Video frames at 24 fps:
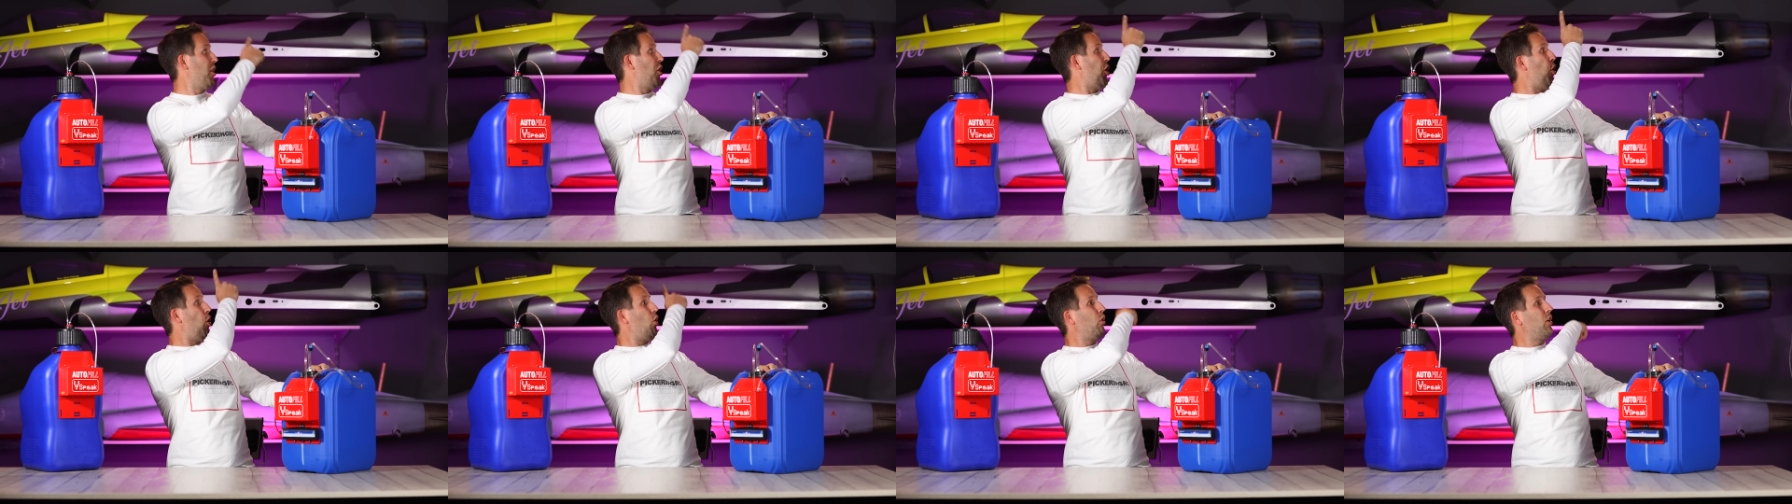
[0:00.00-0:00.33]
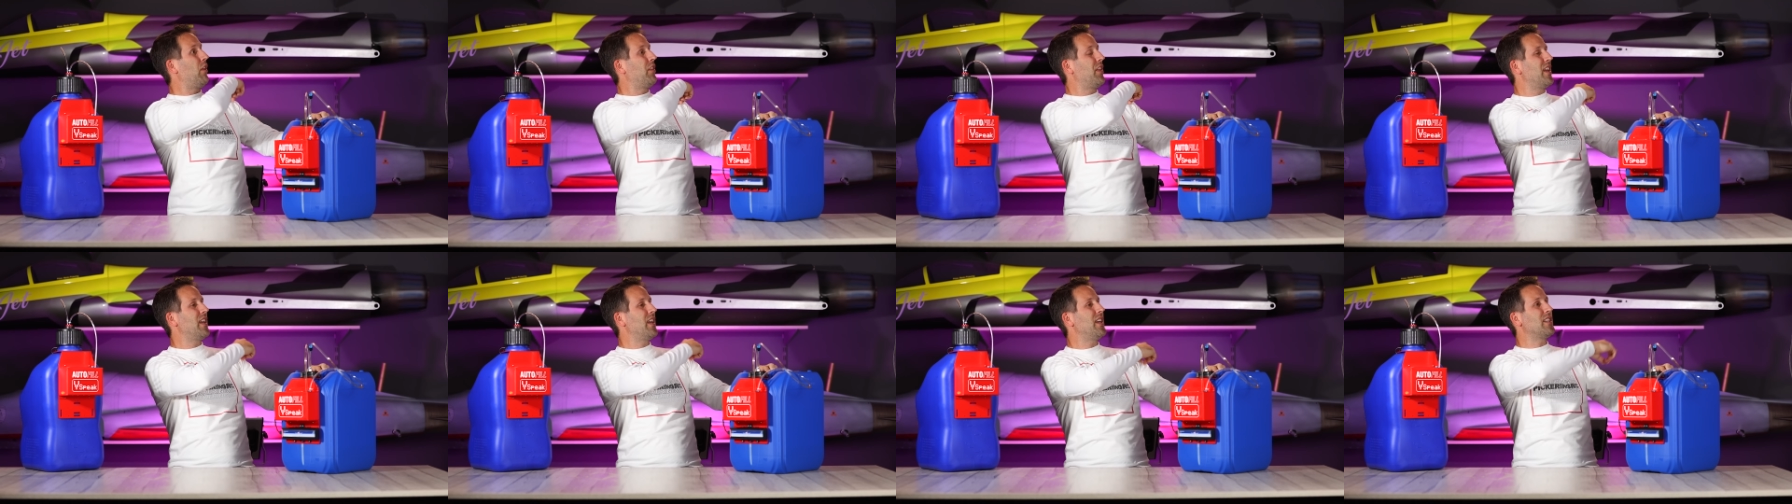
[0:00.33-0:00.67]
all
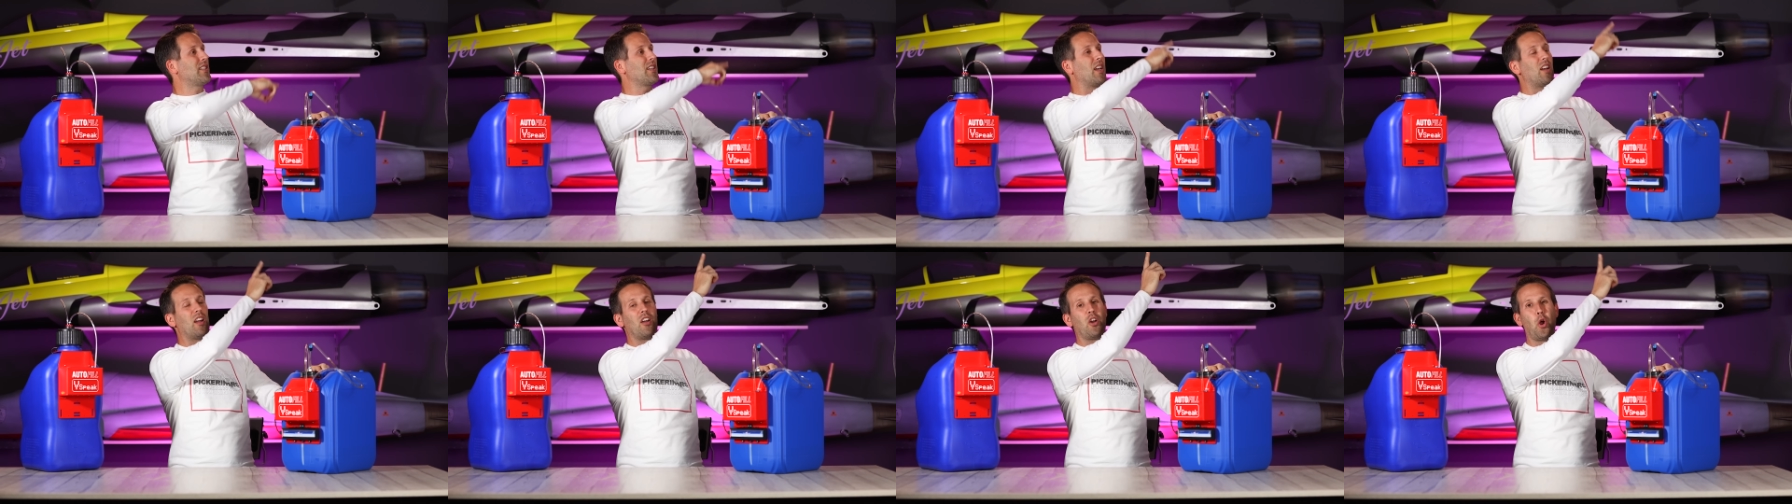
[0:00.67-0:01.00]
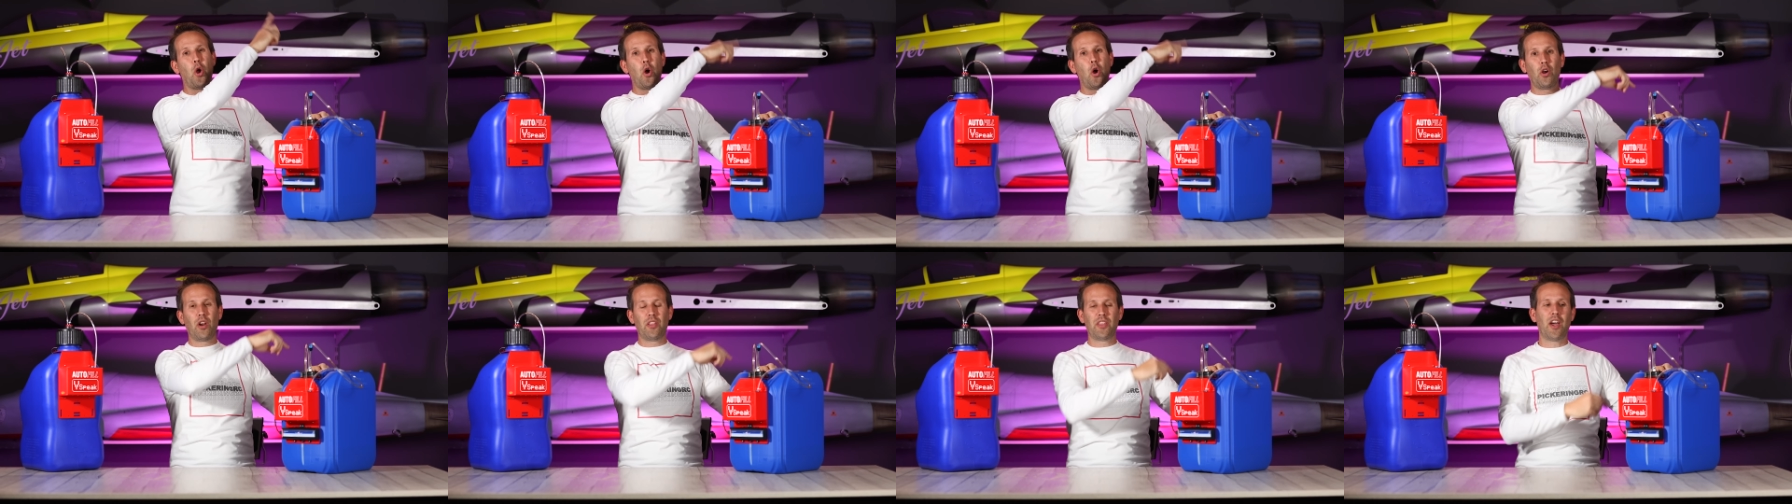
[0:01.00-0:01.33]
of these,
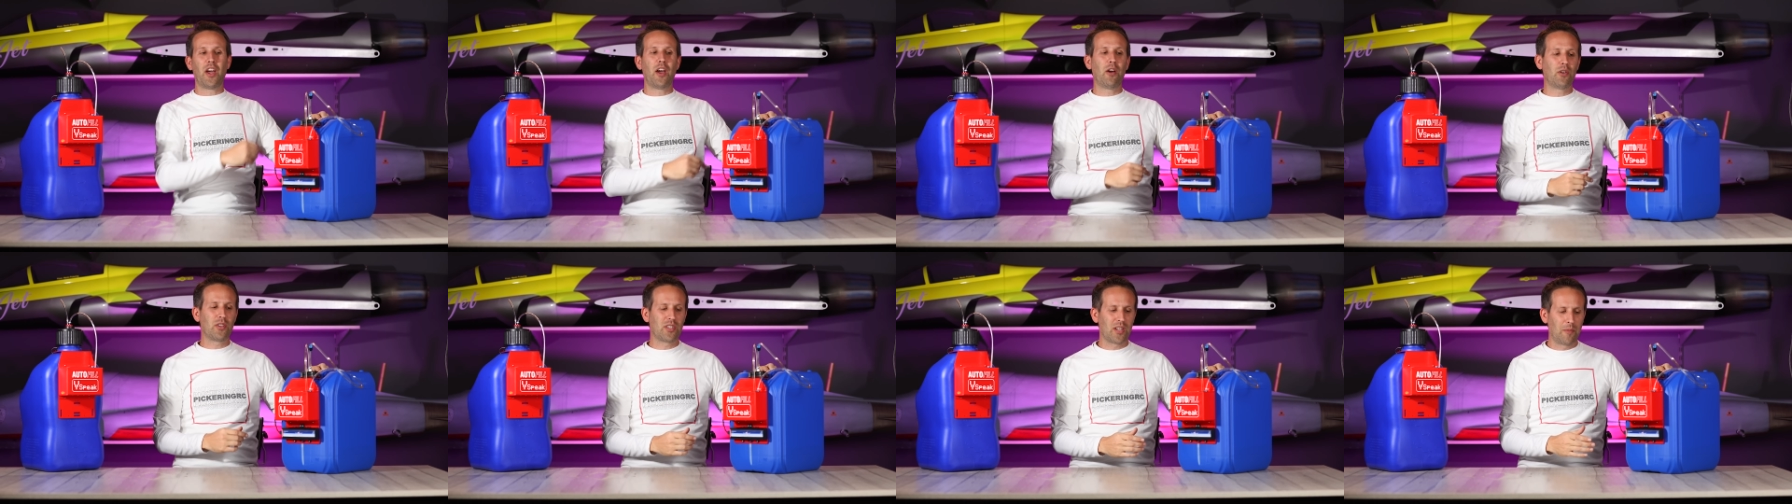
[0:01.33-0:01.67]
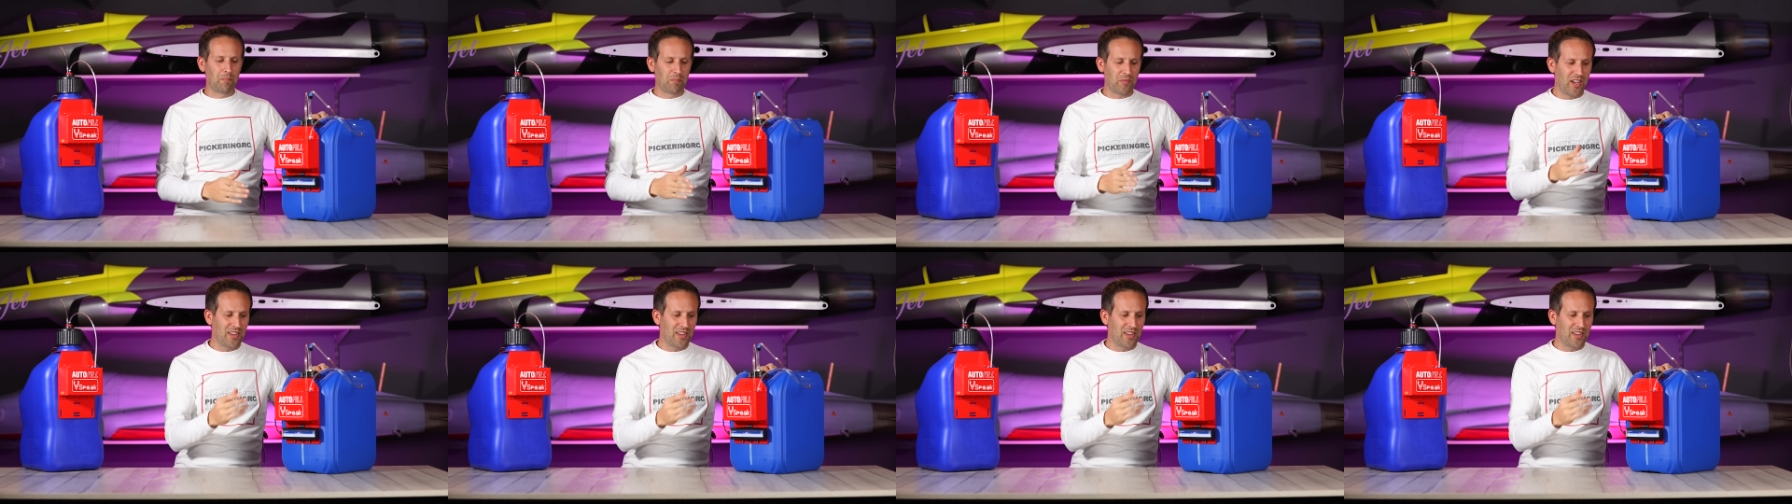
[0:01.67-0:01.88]
all of those,